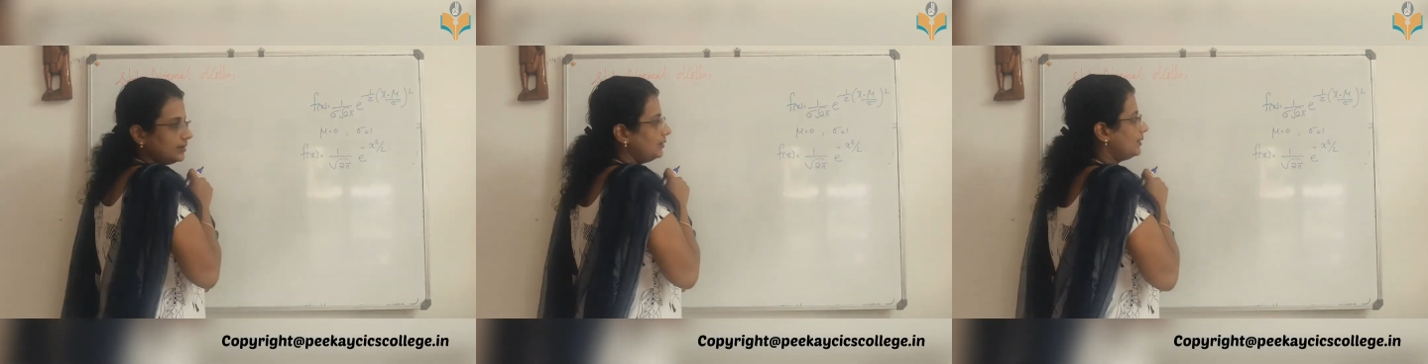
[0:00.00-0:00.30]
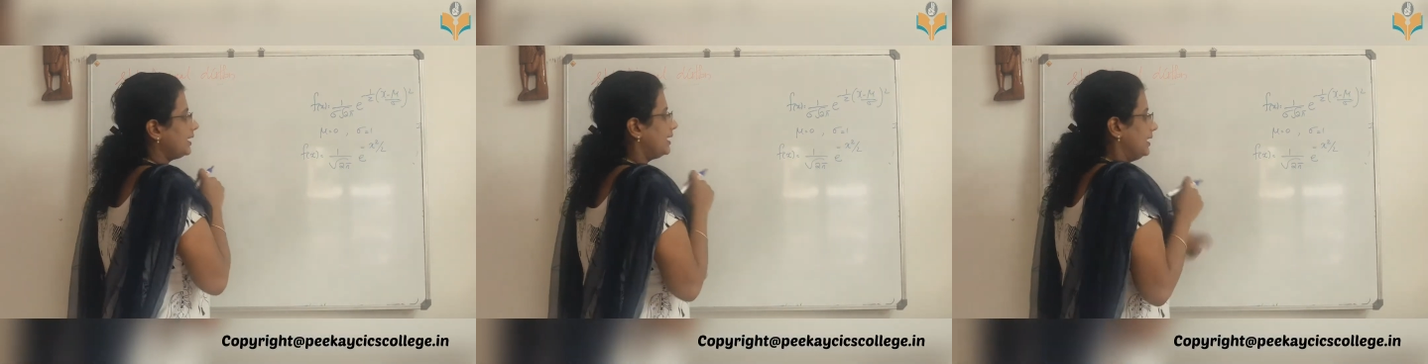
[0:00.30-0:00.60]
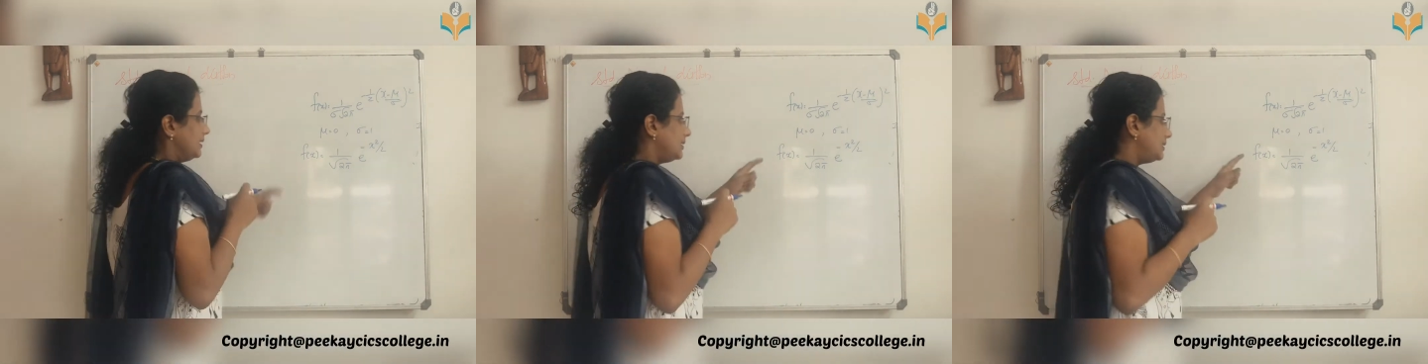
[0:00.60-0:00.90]
Okay,
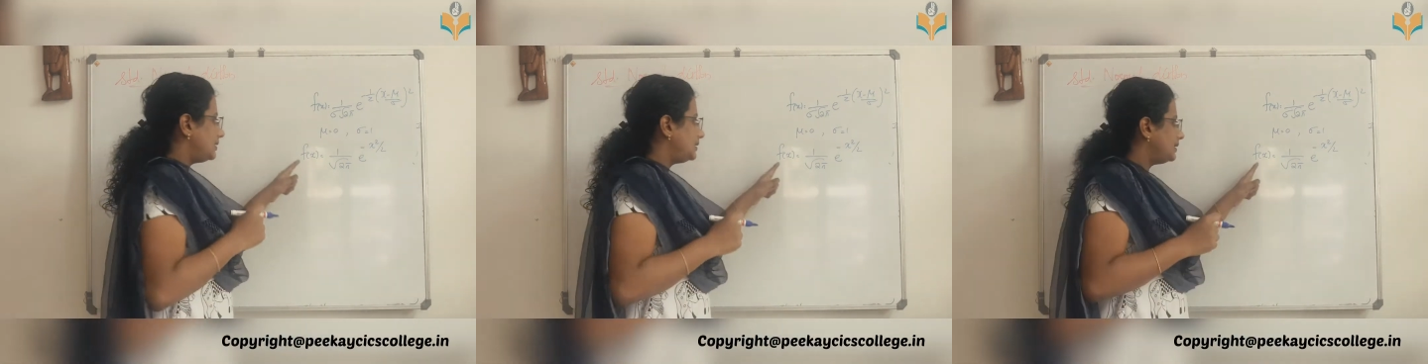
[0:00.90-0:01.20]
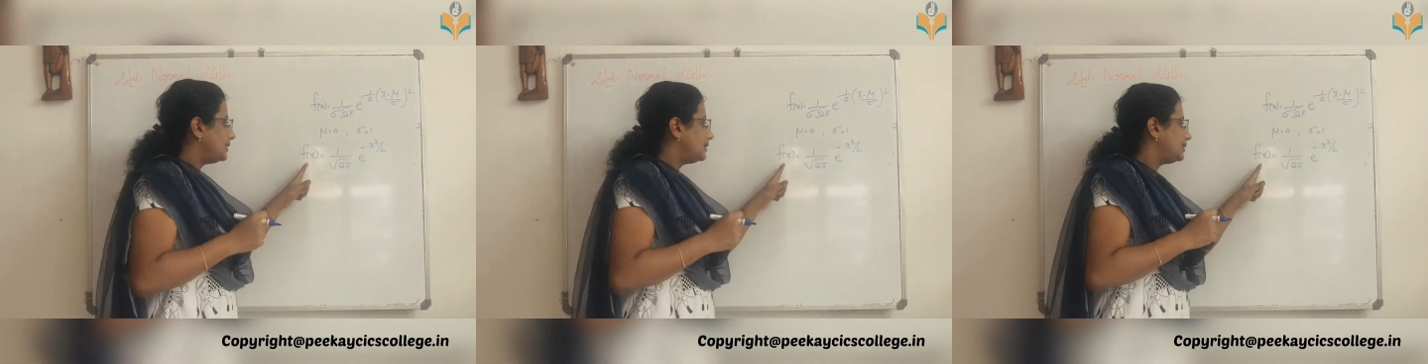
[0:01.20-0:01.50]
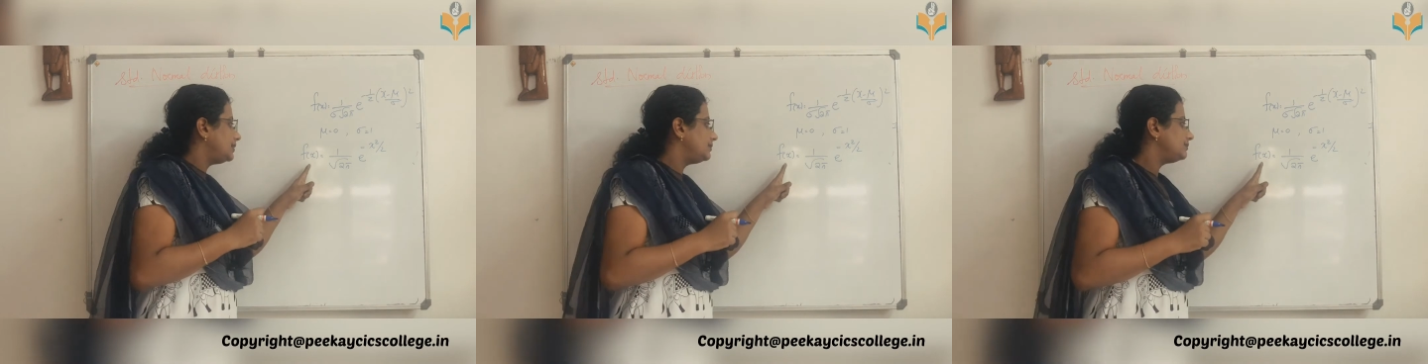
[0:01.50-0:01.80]
then
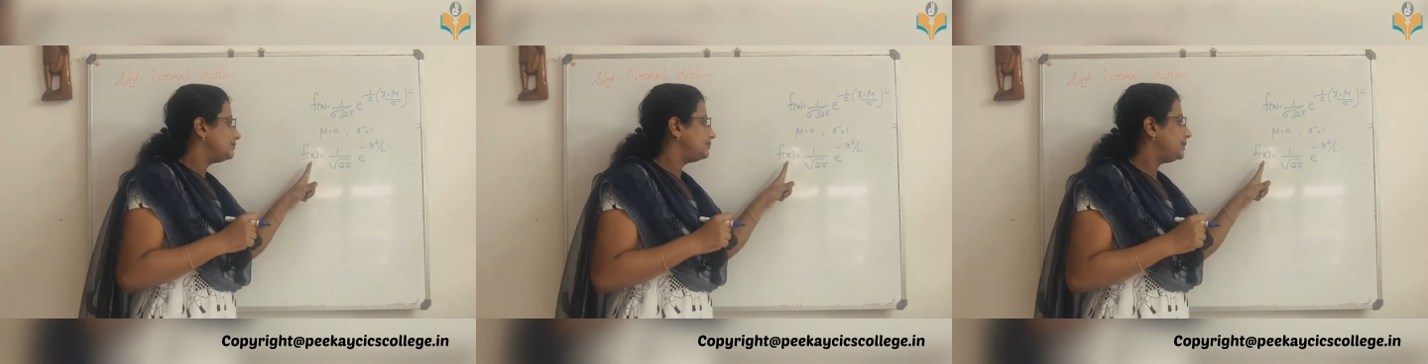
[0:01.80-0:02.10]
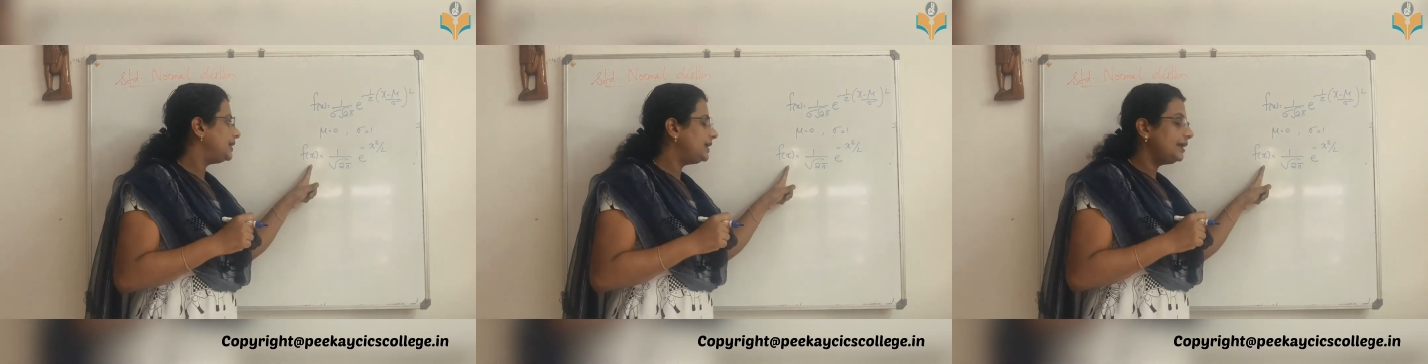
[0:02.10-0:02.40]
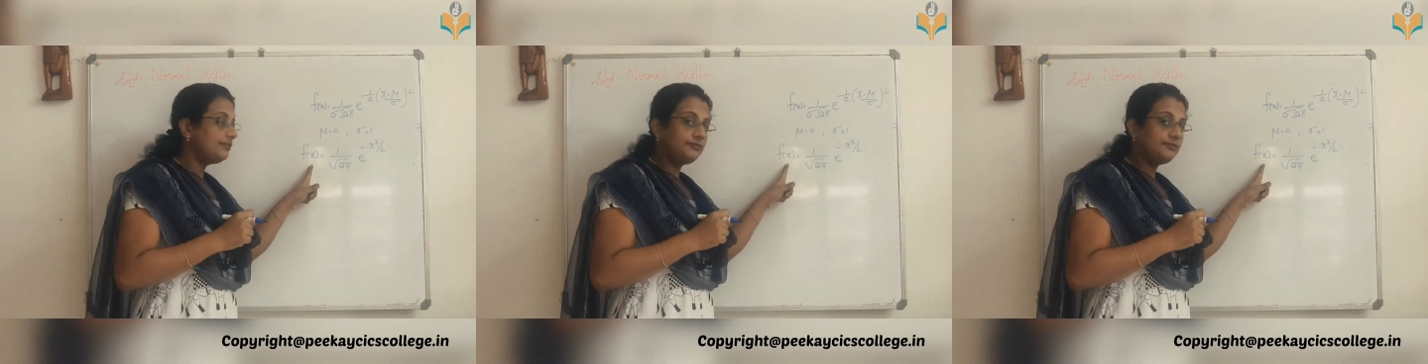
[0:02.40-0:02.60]
the PDF